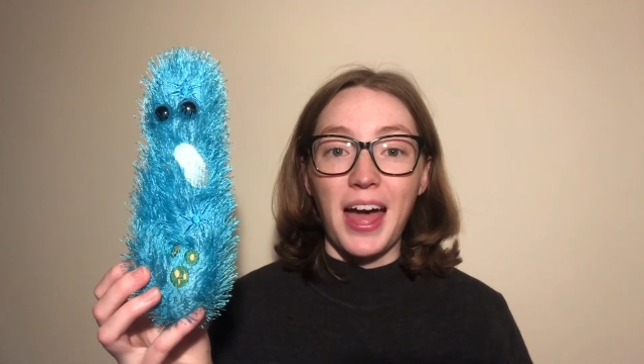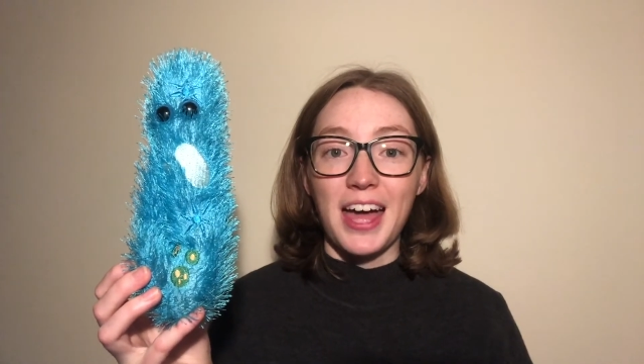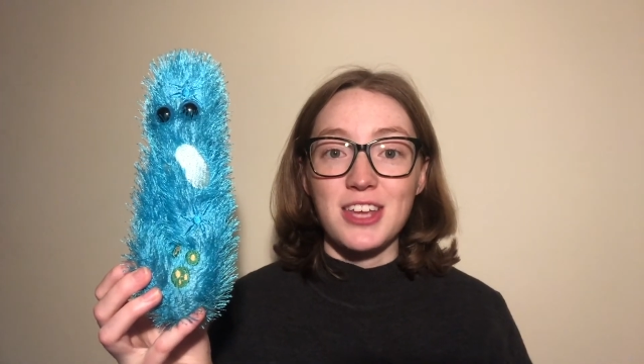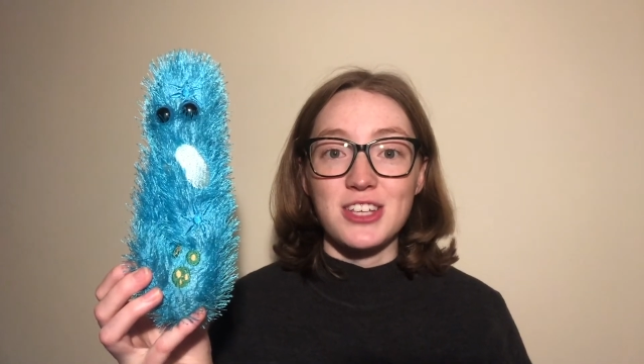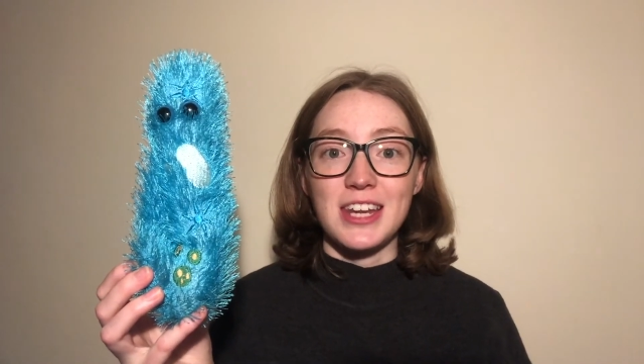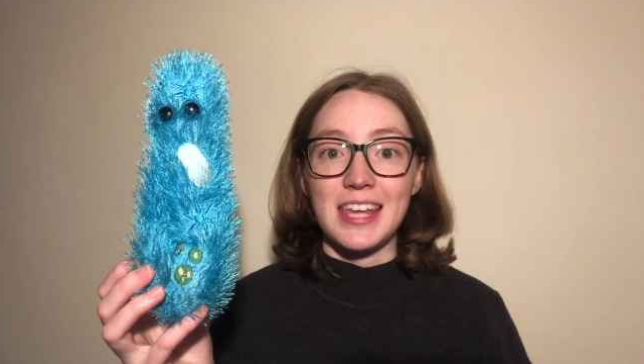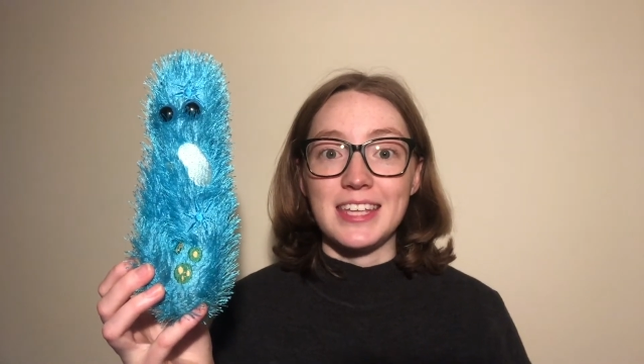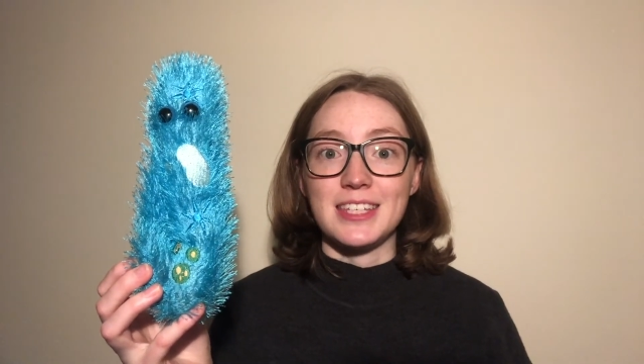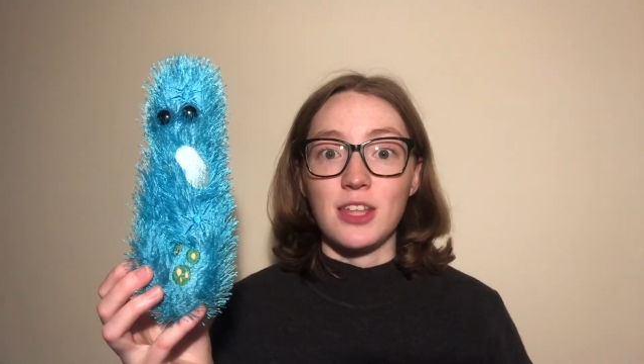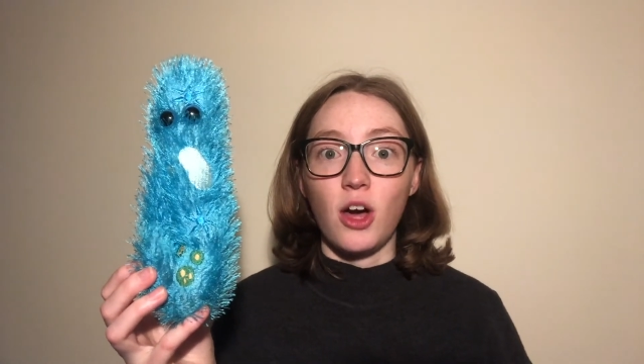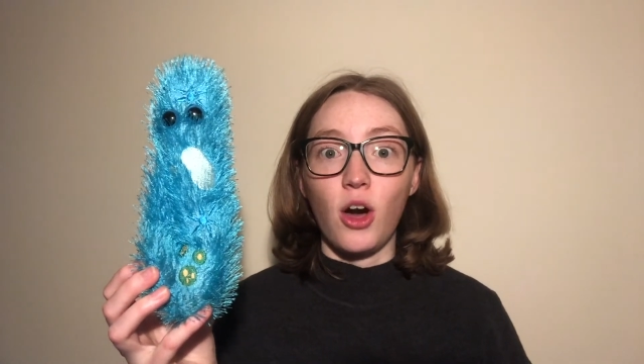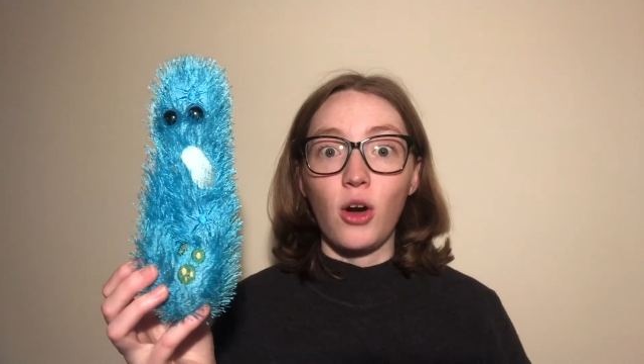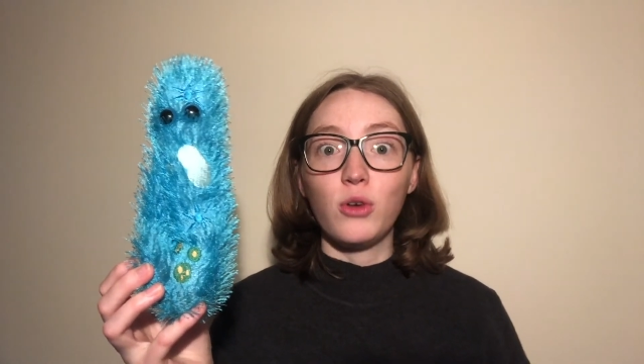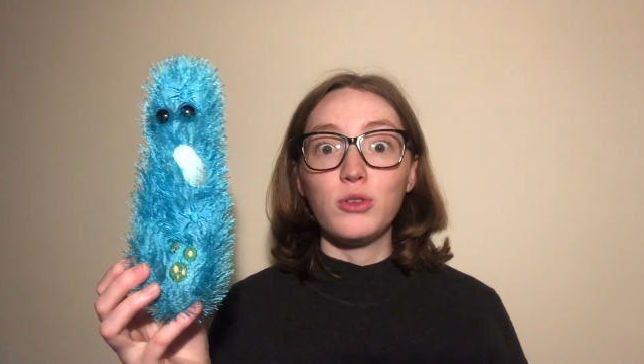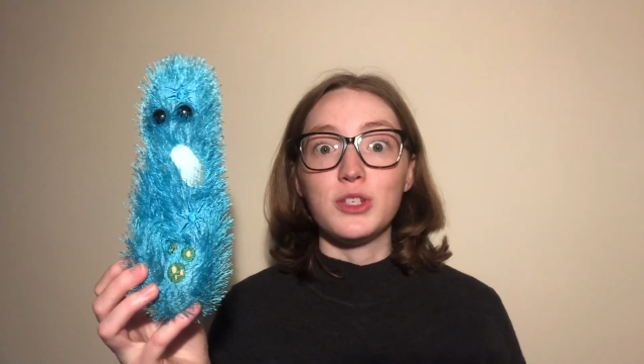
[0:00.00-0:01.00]
but actually it's
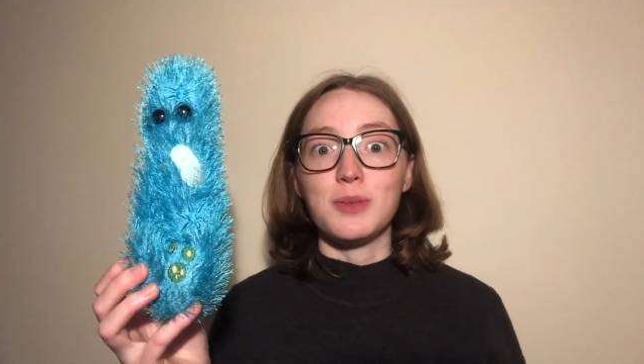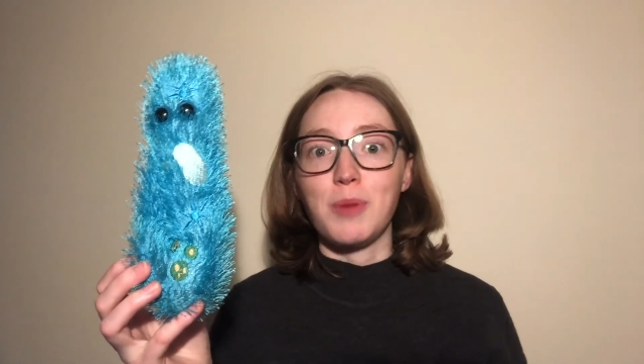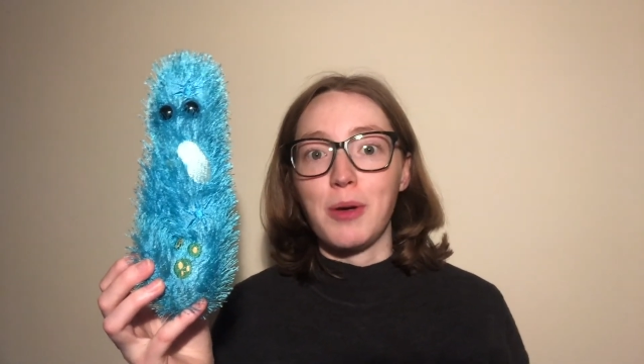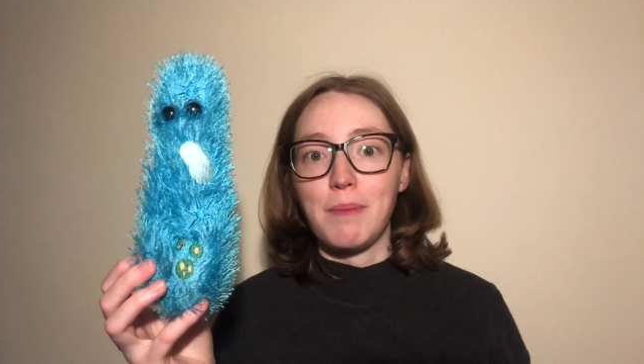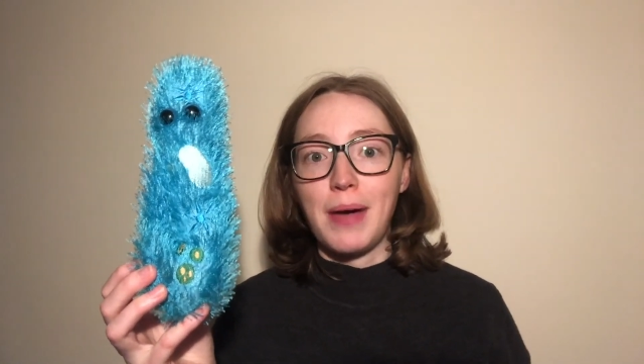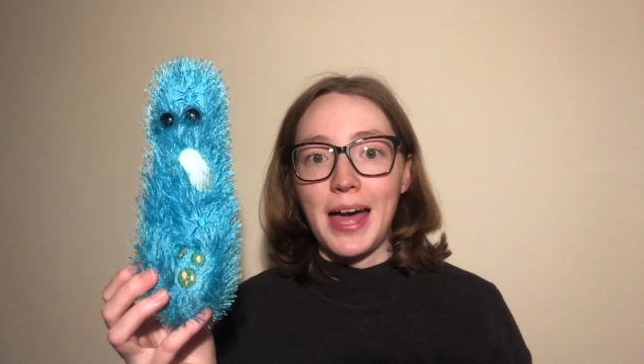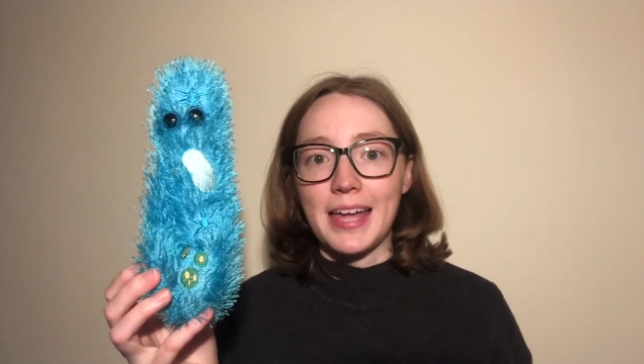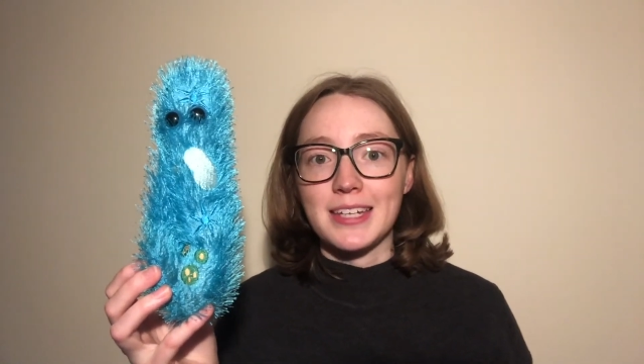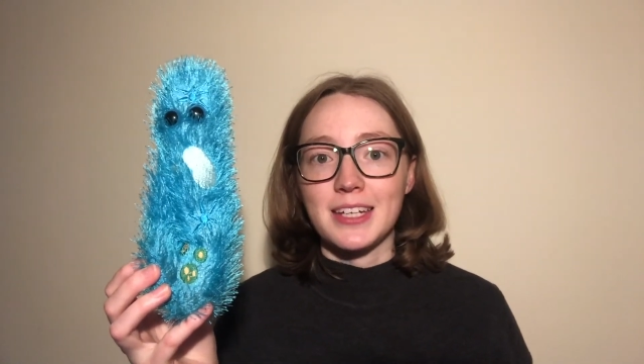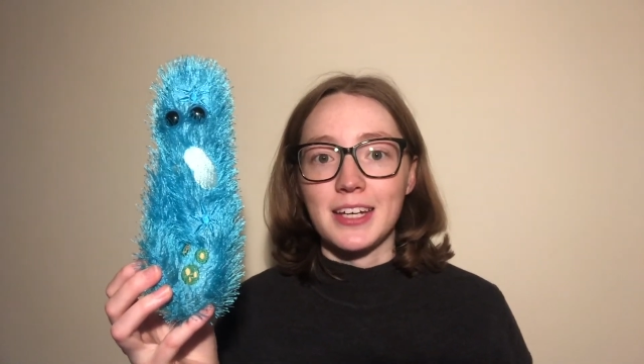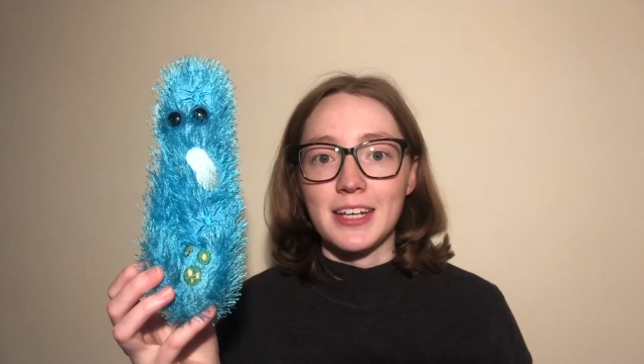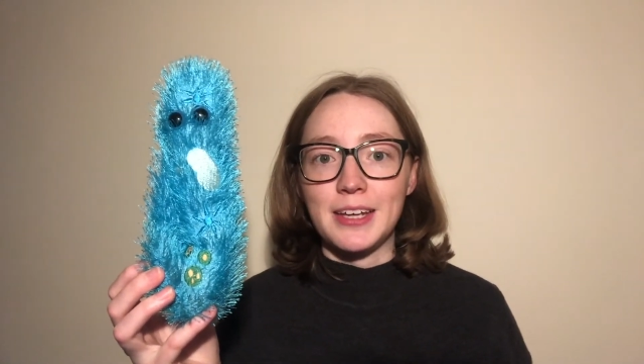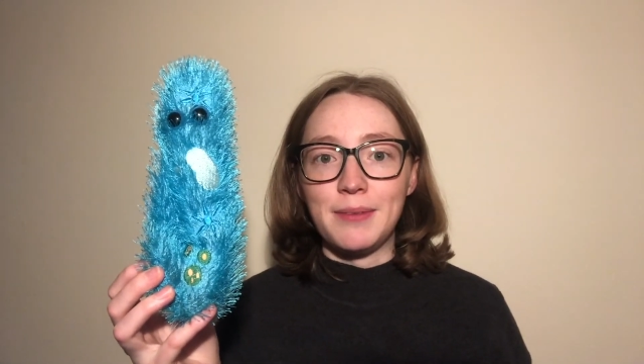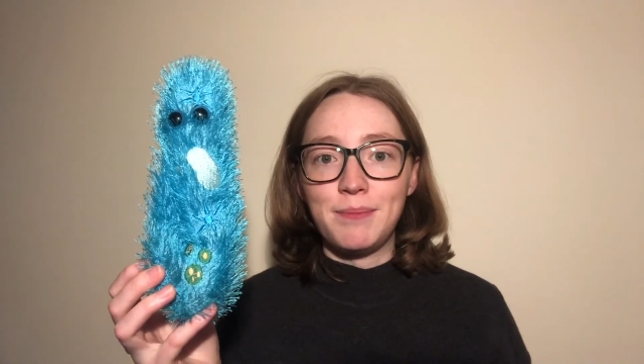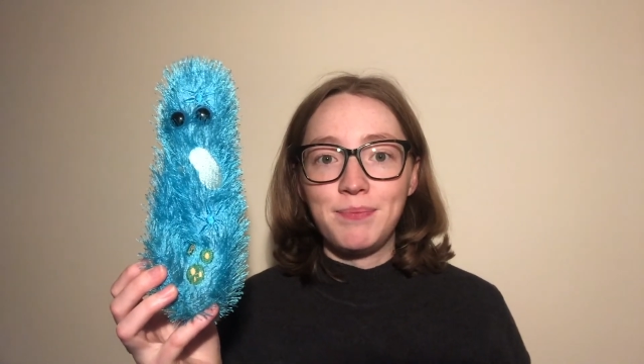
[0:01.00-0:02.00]
the ultimate bad
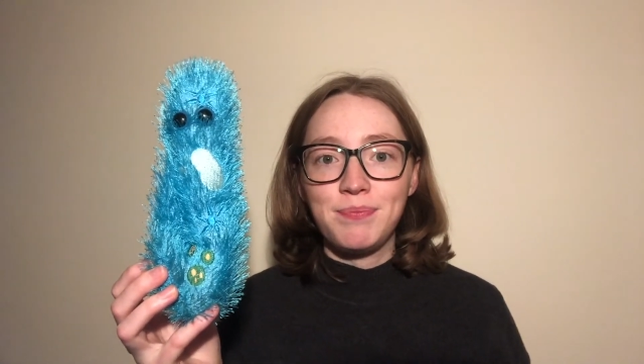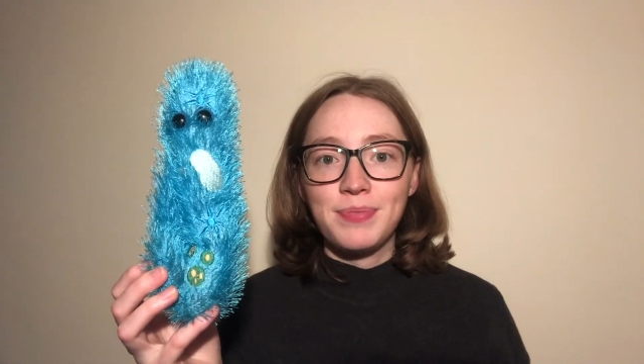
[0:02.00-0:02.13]
guy.